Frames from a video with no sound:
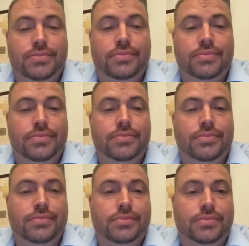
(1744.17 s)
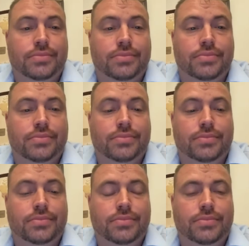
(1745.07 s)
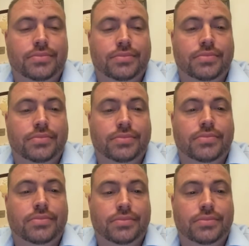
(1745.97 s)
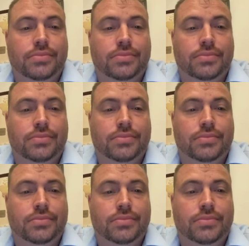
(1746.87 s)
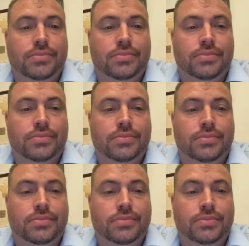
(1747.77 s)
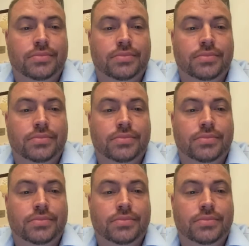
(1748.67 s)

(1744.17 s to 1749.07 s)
The person shown says nothing.